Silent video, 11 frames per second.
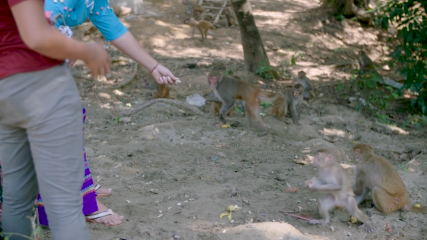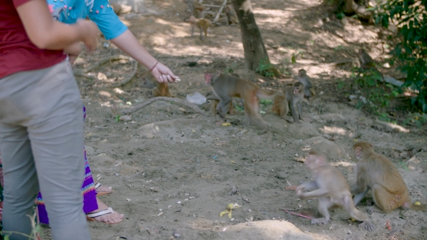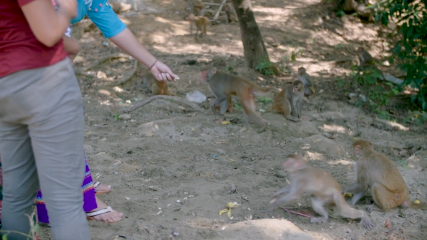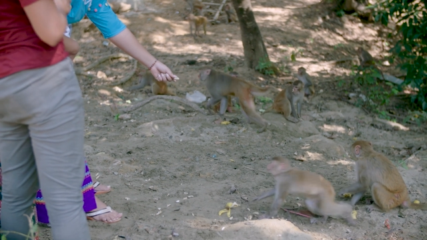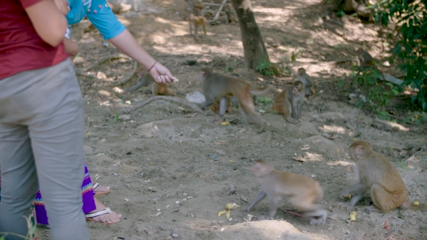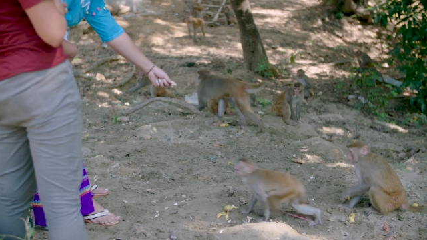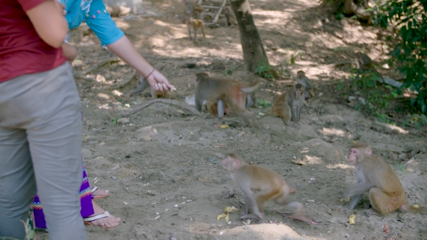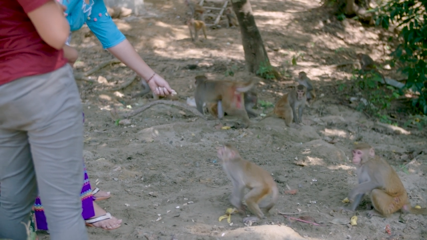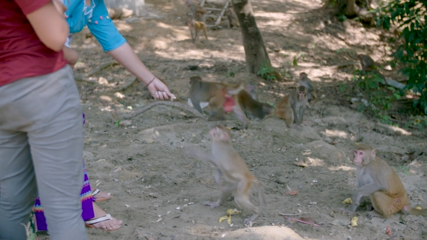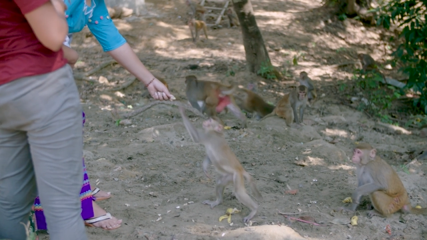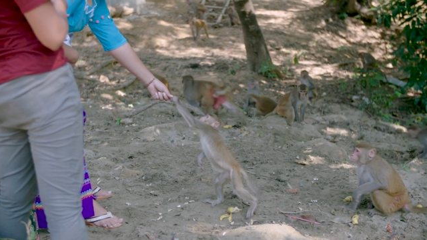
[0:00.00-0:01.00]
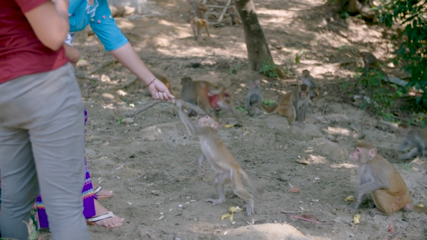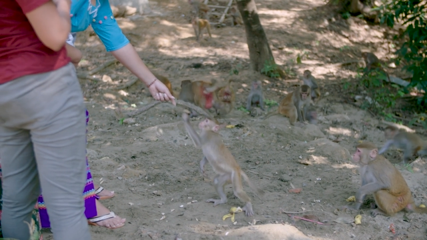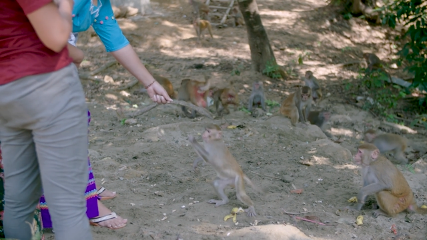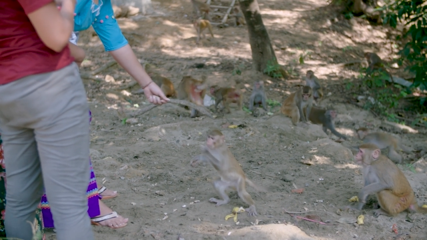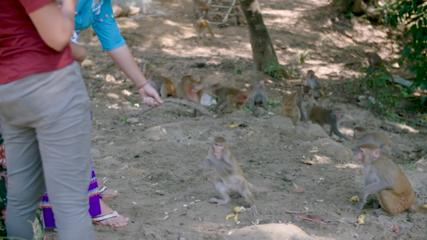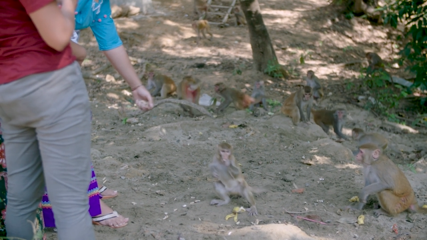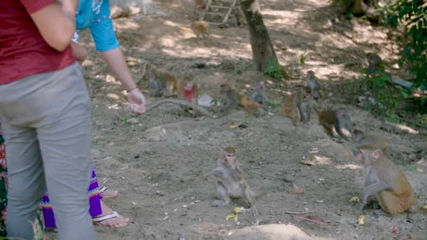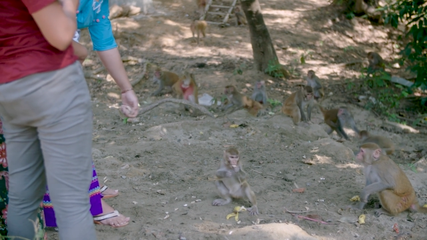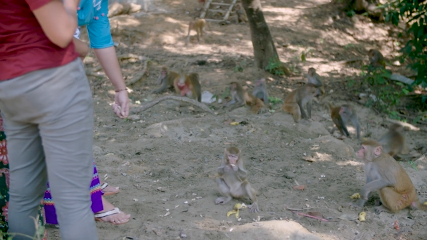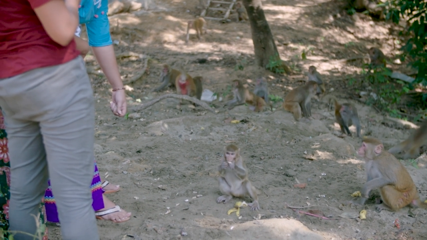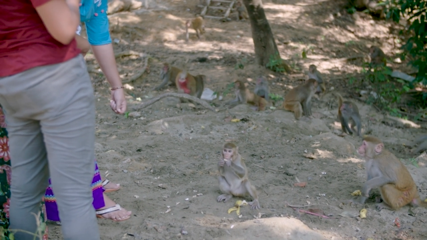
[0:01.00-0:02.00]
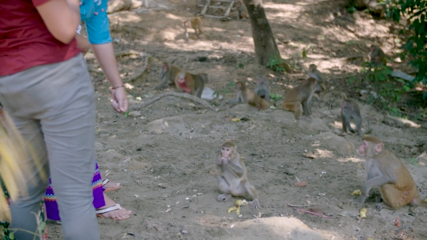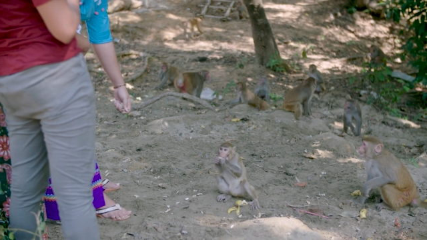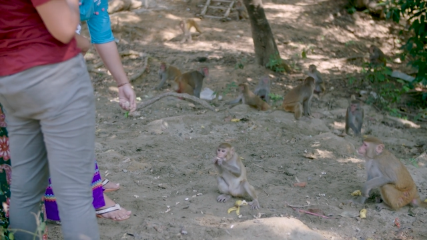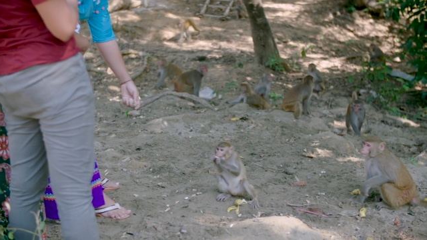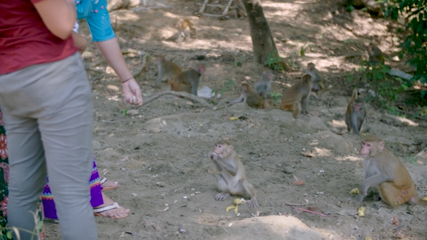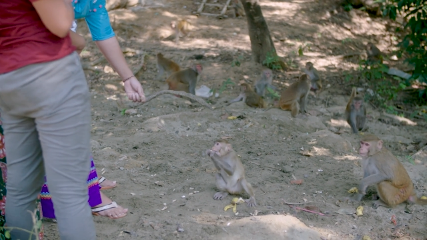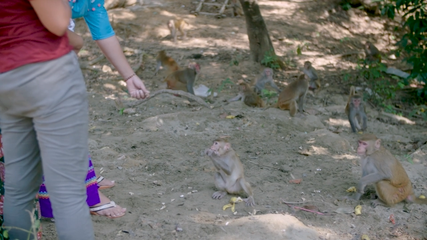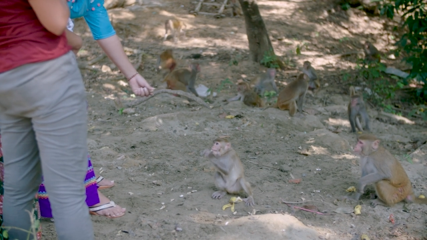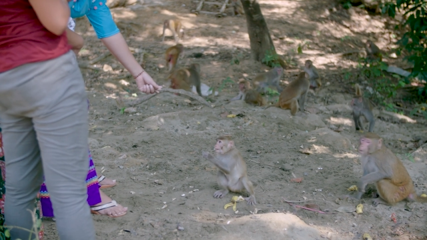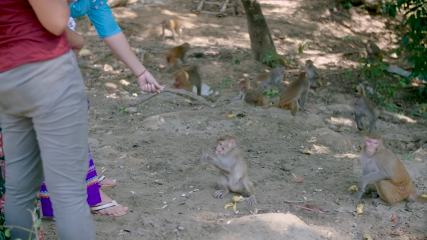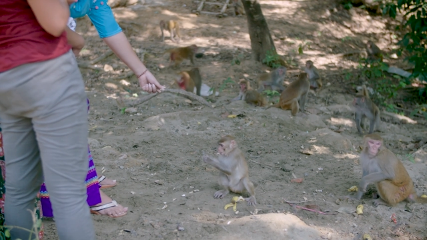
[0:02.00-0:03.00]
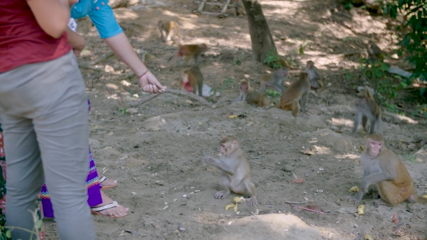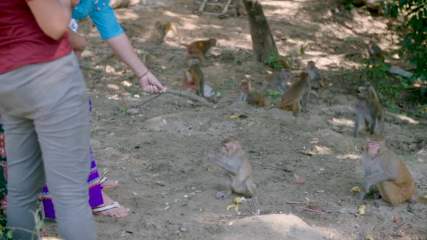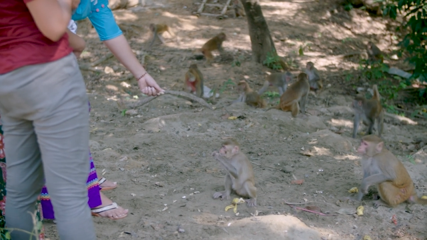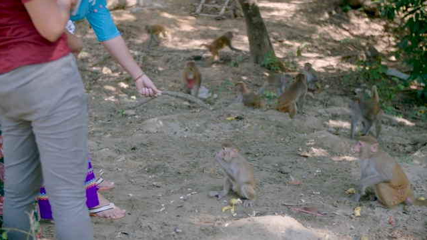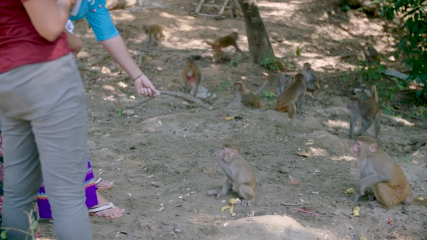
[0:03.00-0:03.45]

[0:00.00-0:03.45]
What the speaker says: Nobody's mouth can be seen.